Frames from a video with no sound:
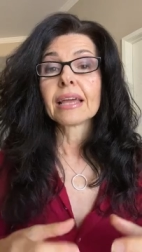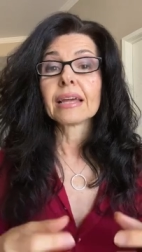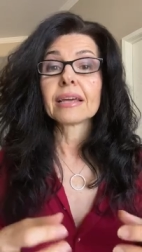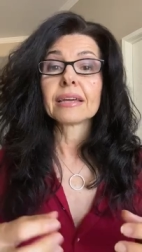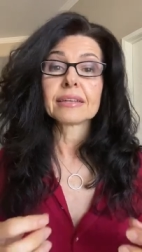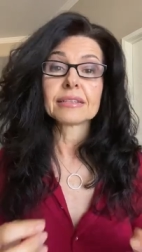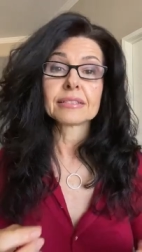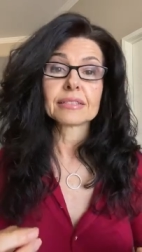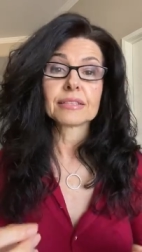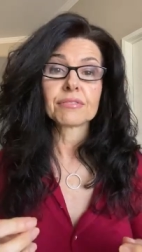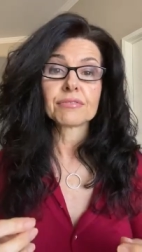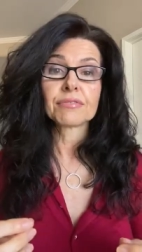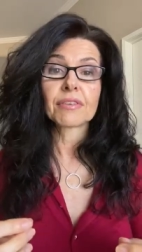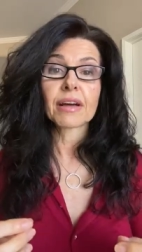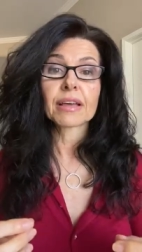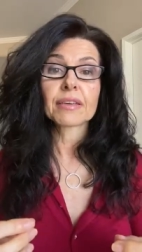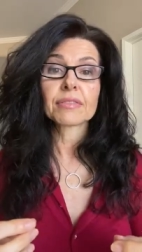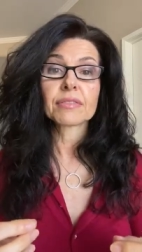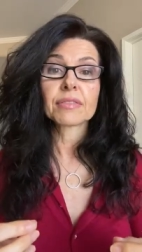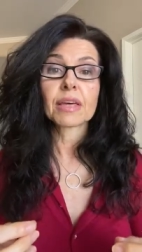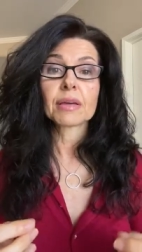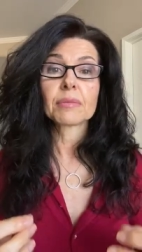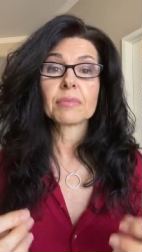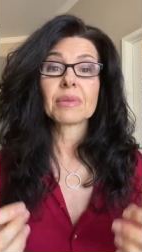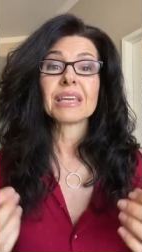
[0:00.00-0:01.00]
and
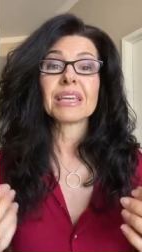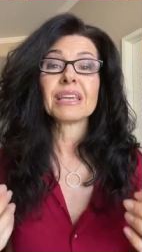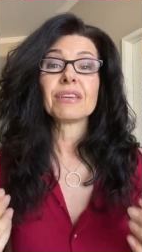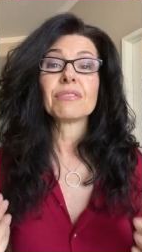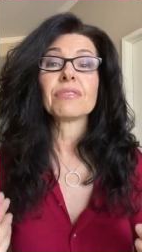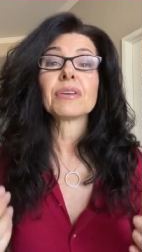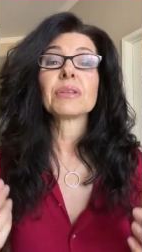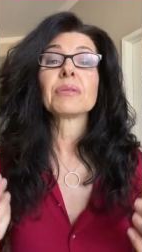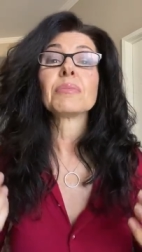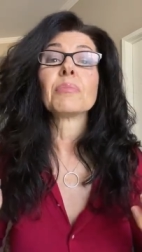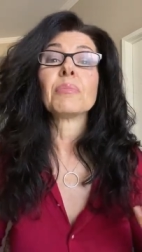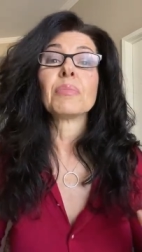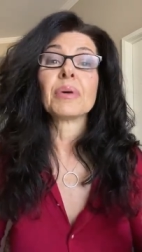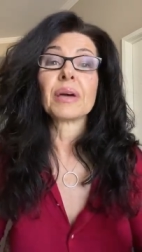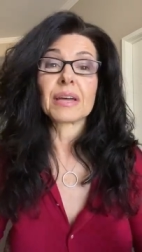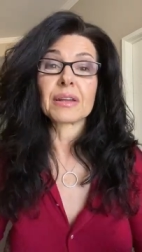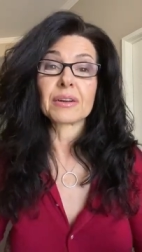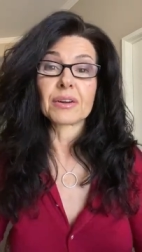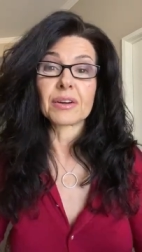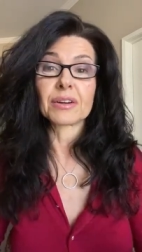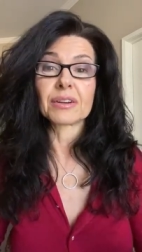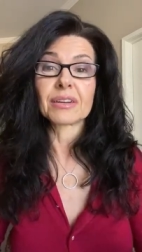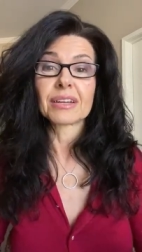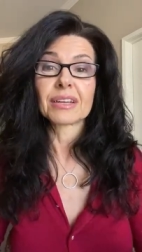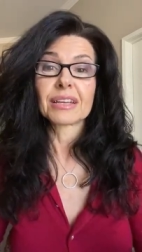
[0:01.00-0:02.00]
define them even
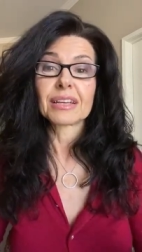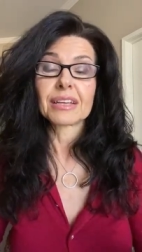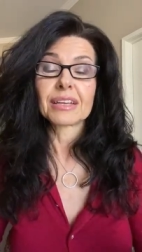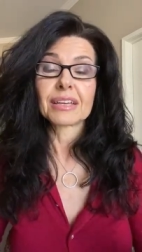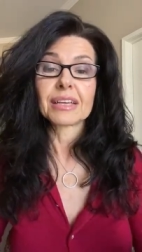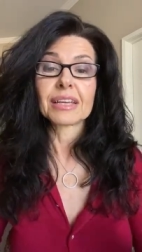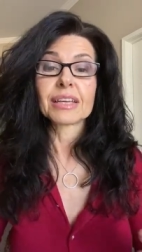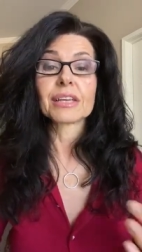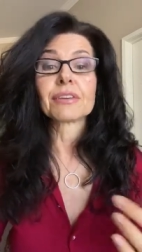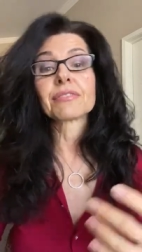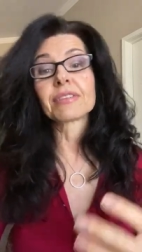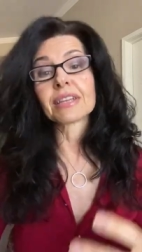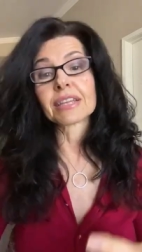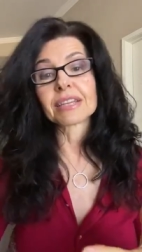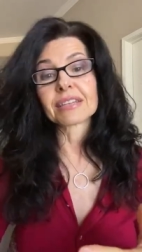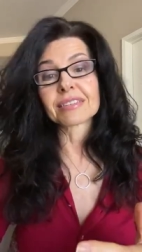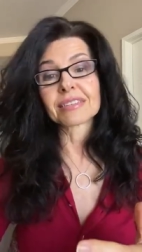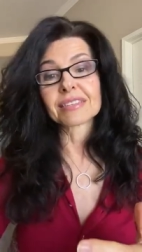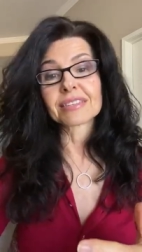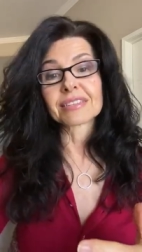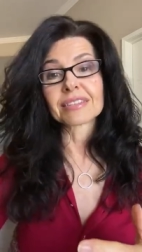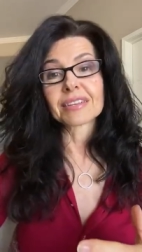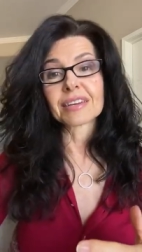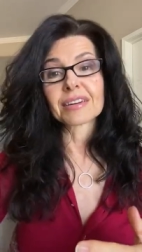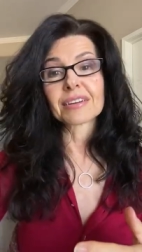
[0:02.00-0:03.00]
better if
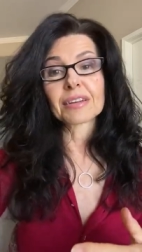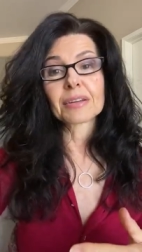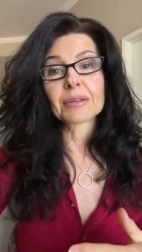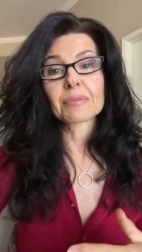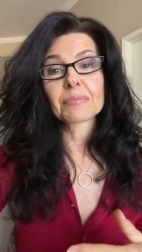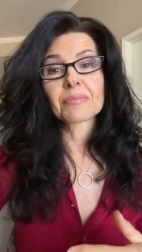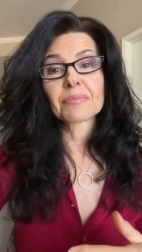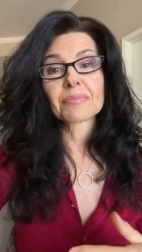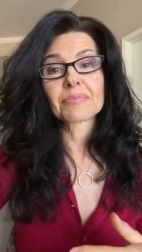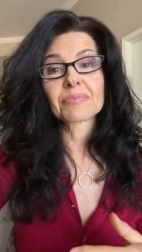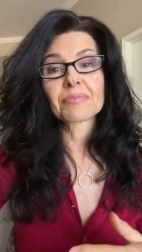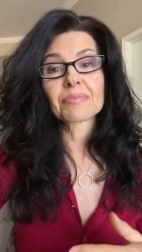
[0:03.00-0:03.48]
necessary.